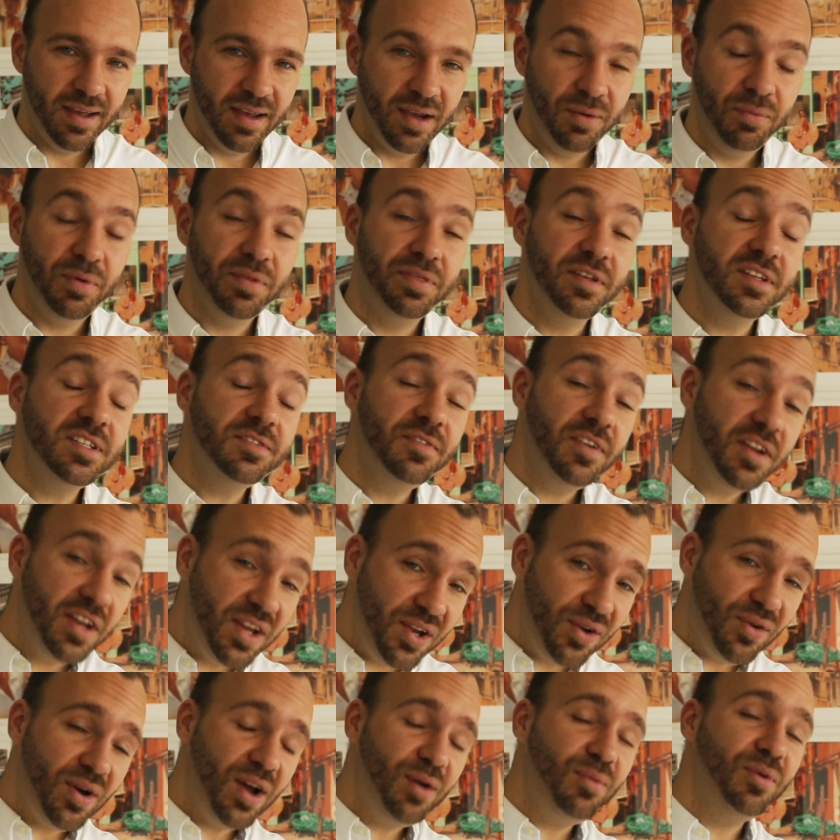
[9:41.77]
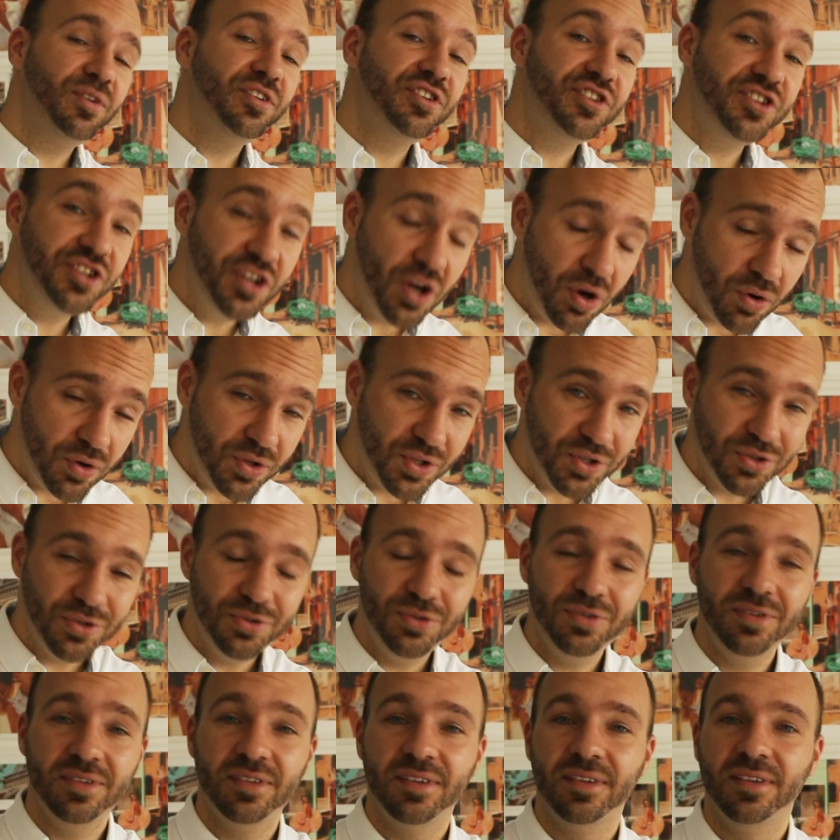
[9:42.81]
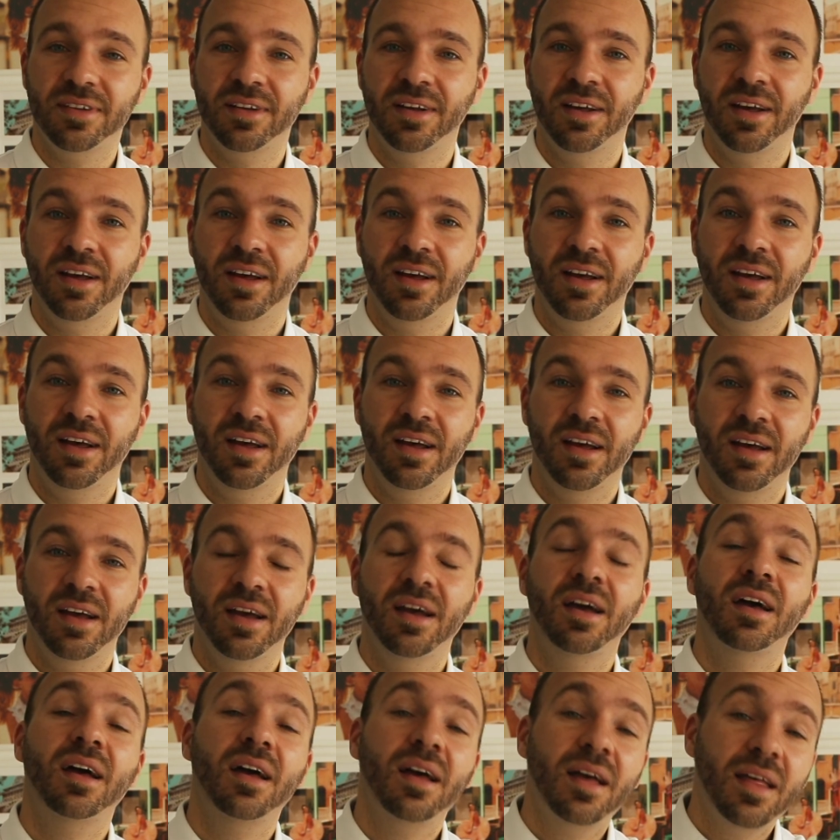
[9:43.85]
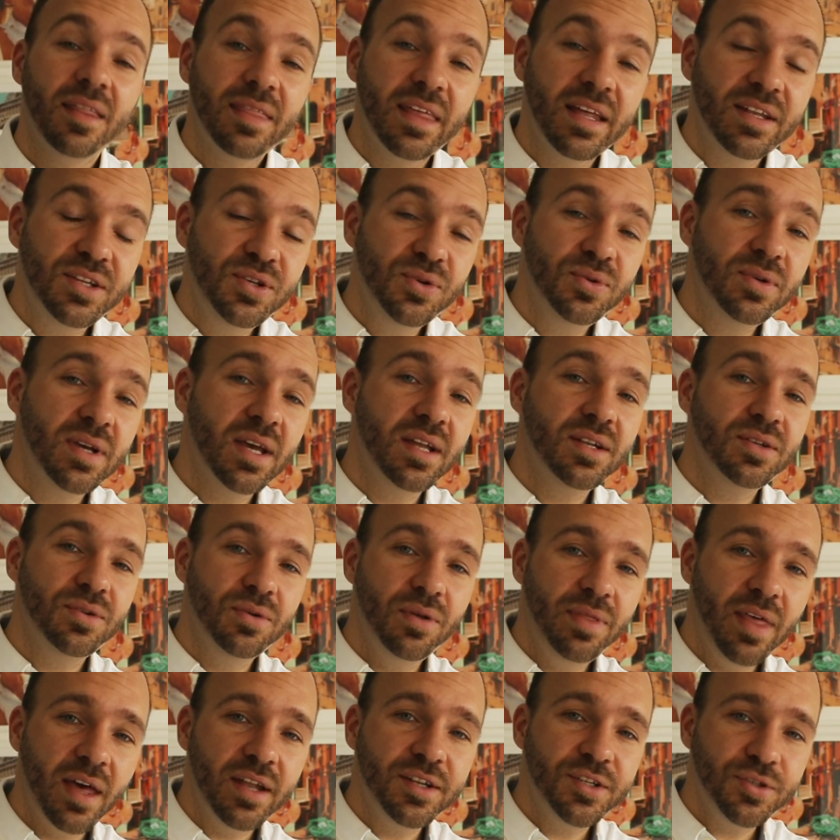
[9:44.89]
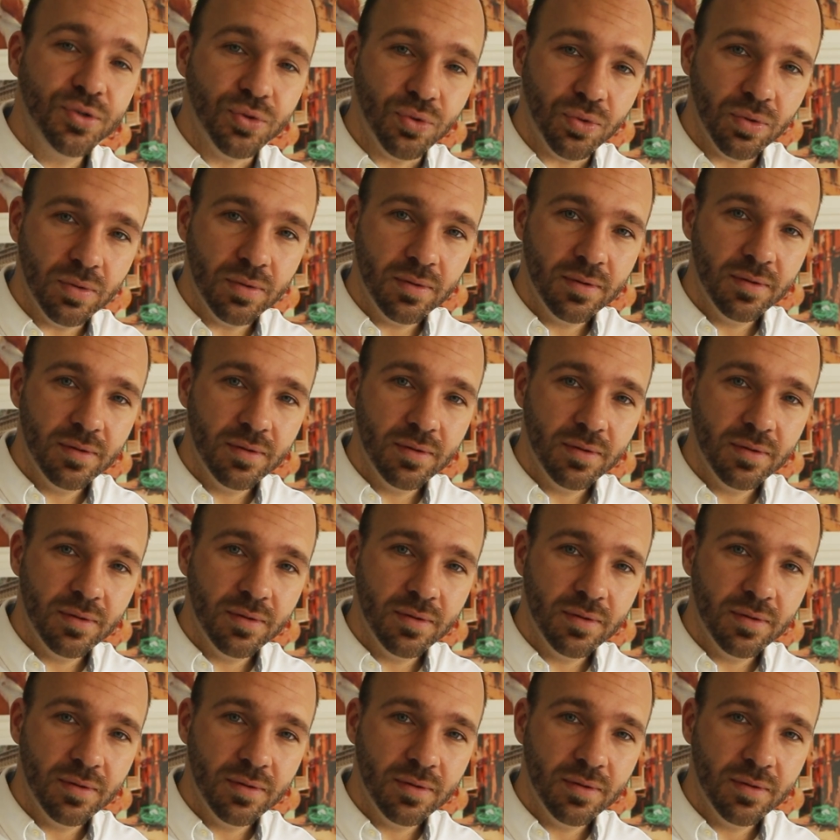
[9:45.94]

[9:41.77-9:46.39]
And with this video I want to show you that you can do that too.